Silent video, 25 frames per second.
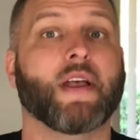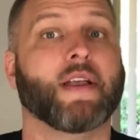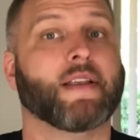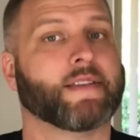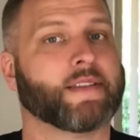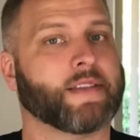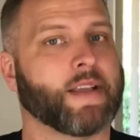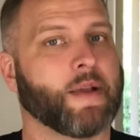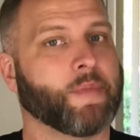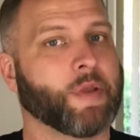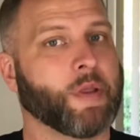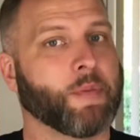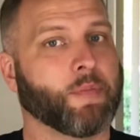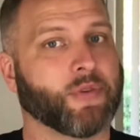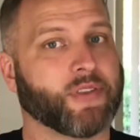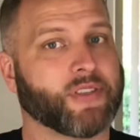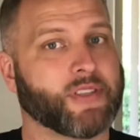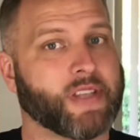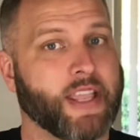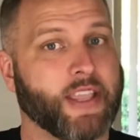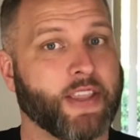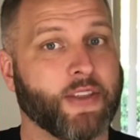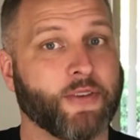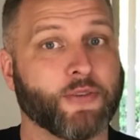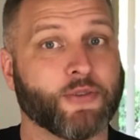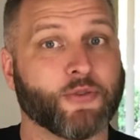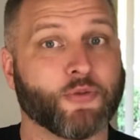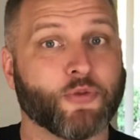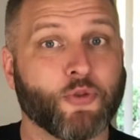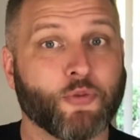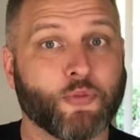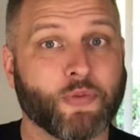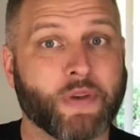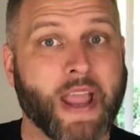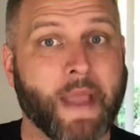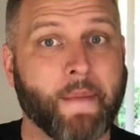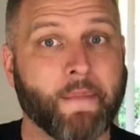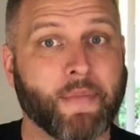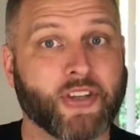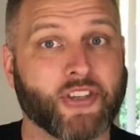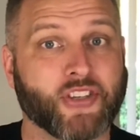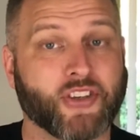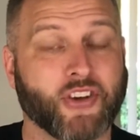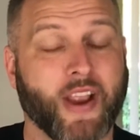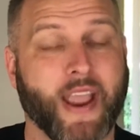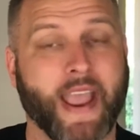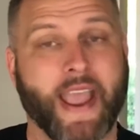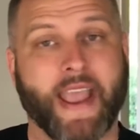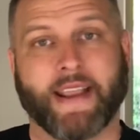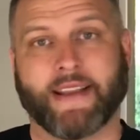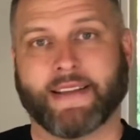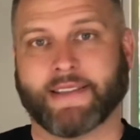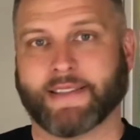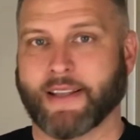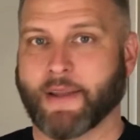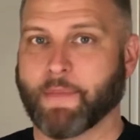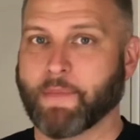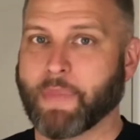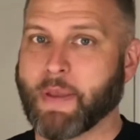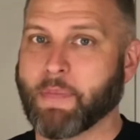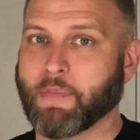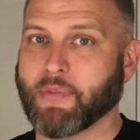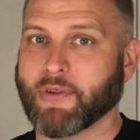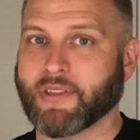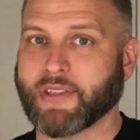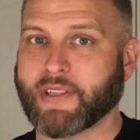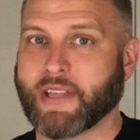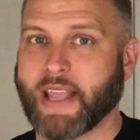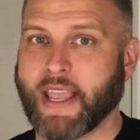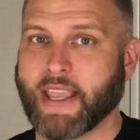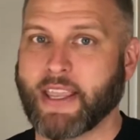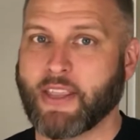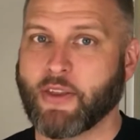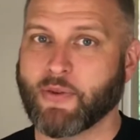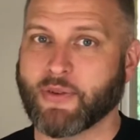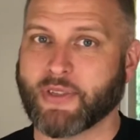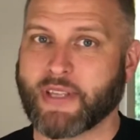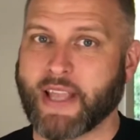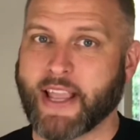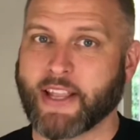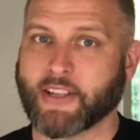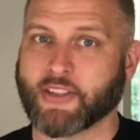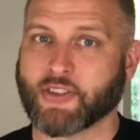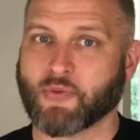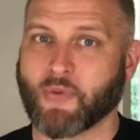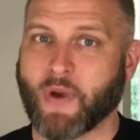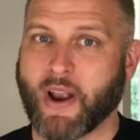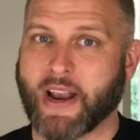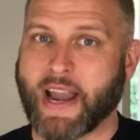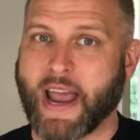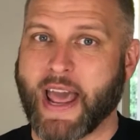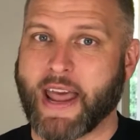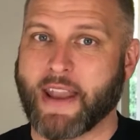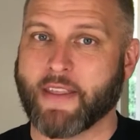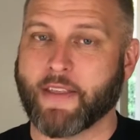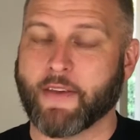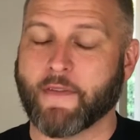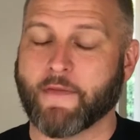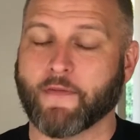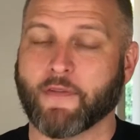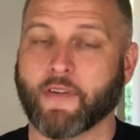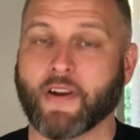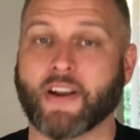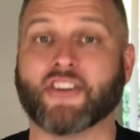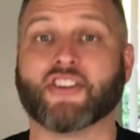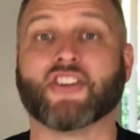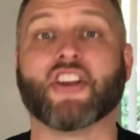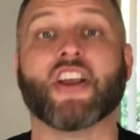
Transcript: Some people say use room temperature eggs. Some people say use eggs right out of the fridge.